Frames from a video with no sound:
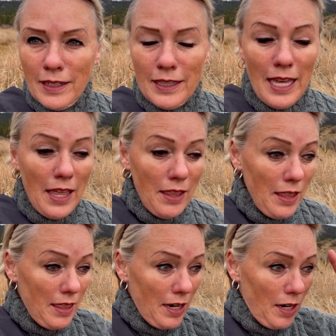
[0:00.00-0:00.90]
that
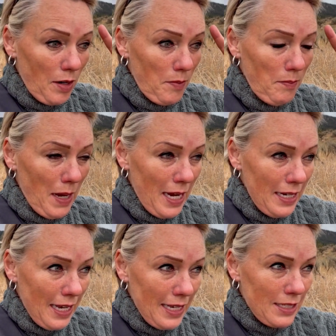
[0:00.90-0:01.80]
their mind
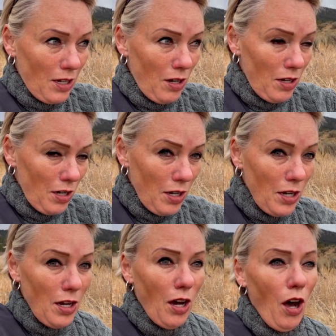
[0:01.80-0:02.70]
has
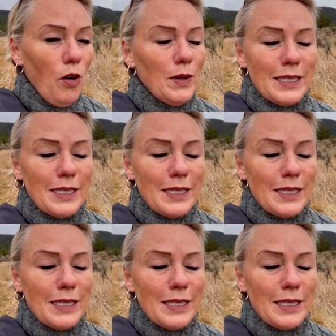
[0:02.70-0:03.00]
always